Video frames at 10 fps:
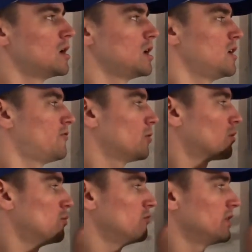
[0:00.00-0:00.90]
If it were
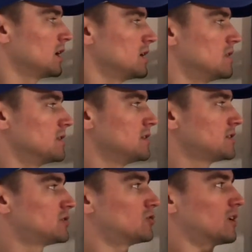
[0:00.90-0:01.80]
moving in
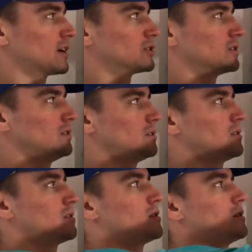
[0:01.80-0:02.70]
this direction,
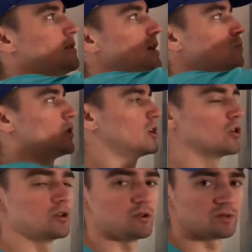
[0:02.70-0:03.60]
then we
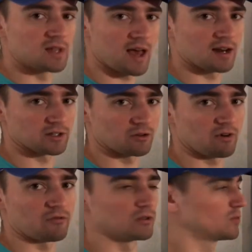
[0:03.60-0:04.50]
could use that as our
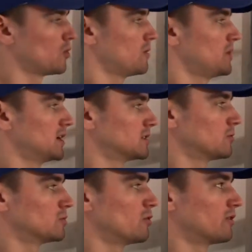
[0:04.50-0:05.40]
reference point because it
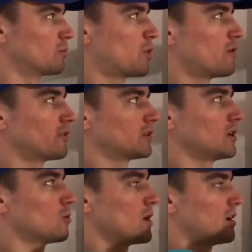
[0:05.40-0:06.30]
was moving perfectly
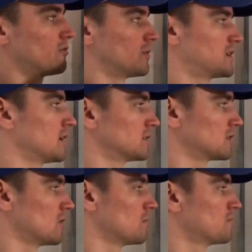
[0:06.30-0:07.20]
away from the
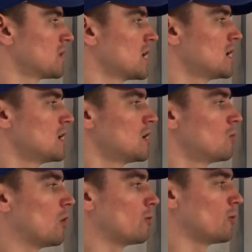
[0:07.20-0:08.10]
telescope.
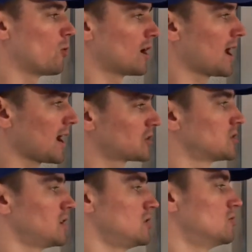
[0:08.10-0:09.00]
What we want to
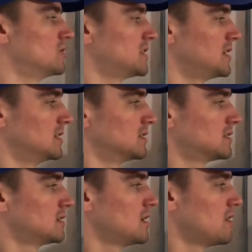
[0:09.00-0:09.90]
actually use
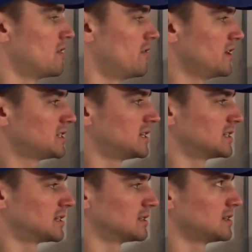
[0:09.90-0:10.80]
is this
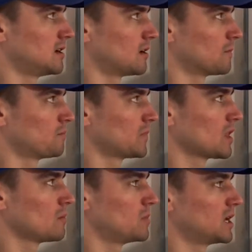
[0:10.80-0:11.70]
distance here
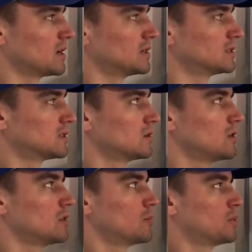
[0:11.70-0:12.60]
because
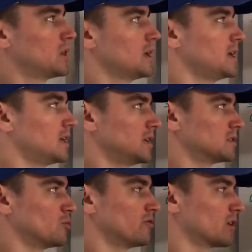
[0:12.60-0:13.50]
the plane is
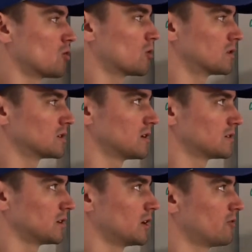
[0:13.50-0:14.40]
moving
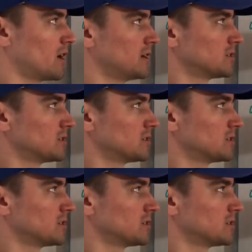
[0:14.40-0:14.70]
horizontally, right?